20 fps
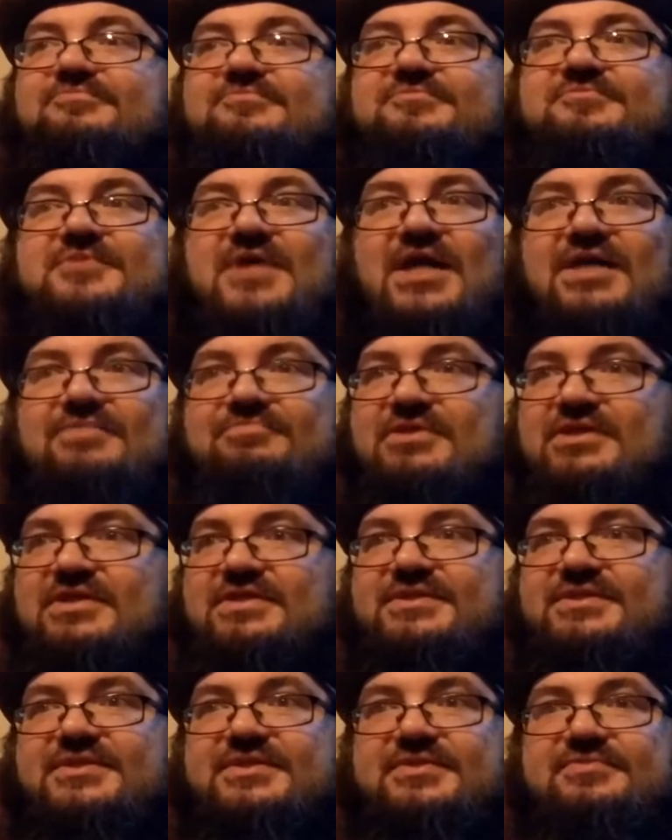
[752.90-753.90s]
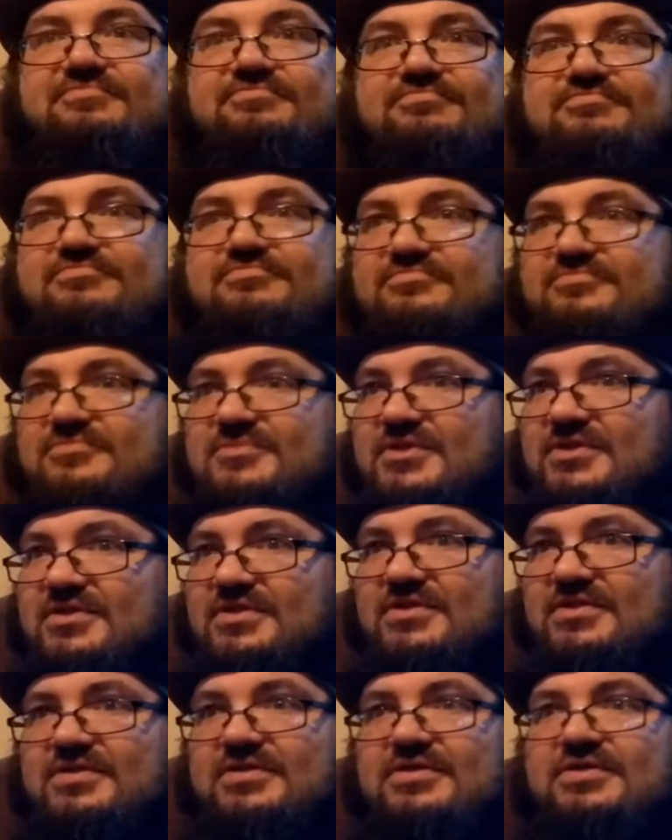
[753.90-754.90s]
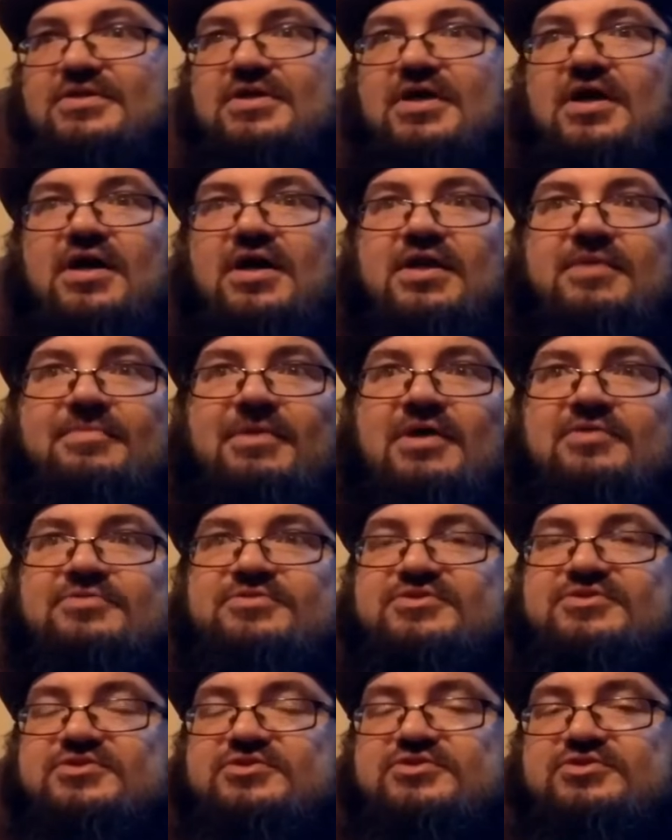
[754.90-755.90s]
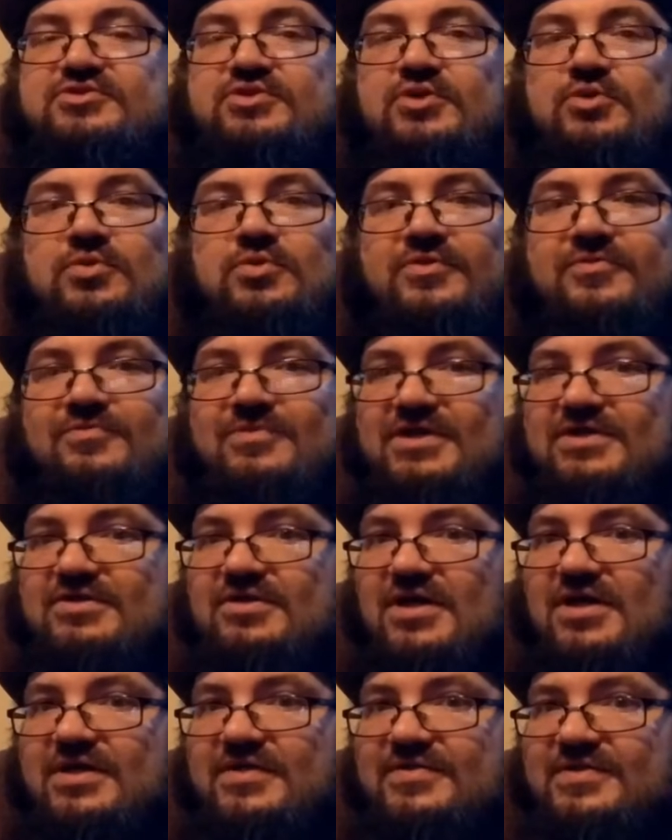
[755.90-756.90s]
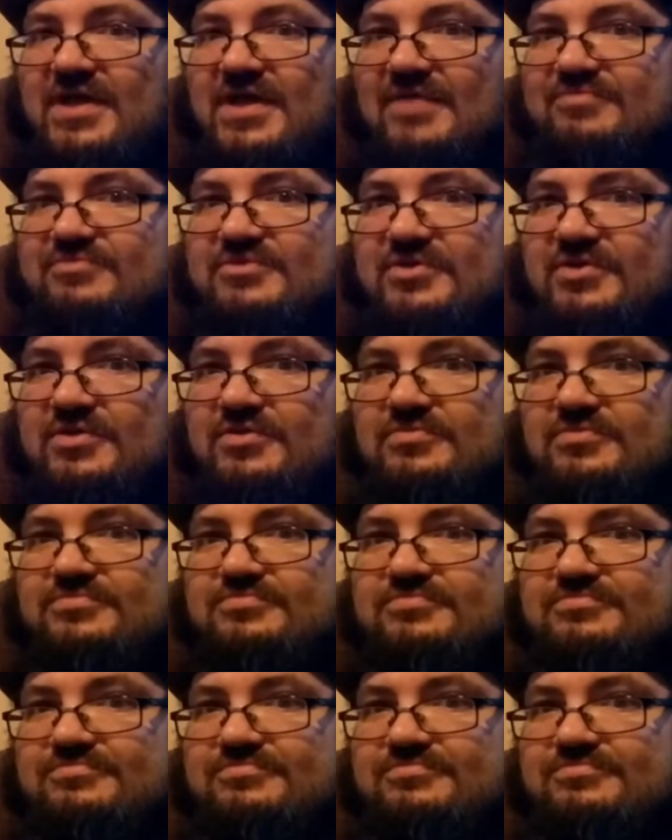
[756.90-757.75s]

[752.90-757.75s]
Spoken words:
5 minutes at about 2 or 3 o'clock in the afternoon.